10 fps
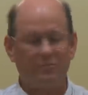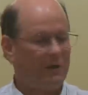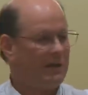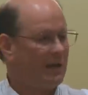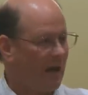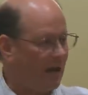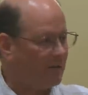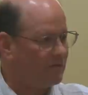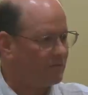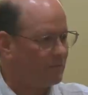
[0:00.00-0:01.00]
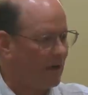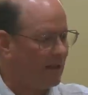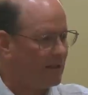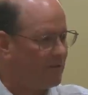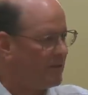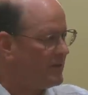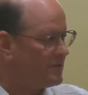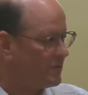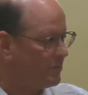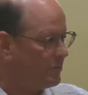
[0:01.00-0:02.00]
Many gods,
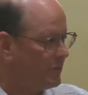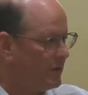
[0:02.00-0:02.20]
polytheism.